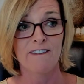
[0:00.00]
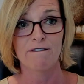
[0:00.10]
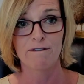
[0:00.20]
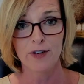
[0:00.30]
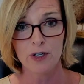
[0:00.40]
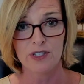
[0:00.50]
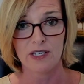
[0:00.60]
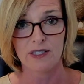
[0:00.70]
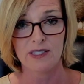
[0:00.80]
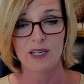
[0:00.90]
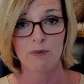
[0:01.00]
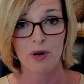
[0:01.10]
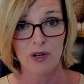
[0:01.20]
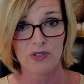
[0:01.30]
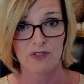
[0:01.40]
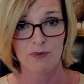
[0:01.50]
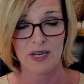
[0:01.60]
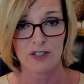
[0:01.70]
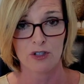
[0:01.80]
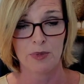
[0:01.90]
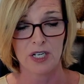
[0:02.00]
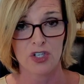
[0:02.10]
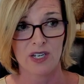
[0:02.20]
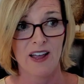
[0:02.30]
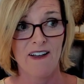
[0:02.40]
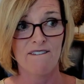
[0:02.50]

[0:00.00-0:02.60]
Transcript: versus compulsive masturbation.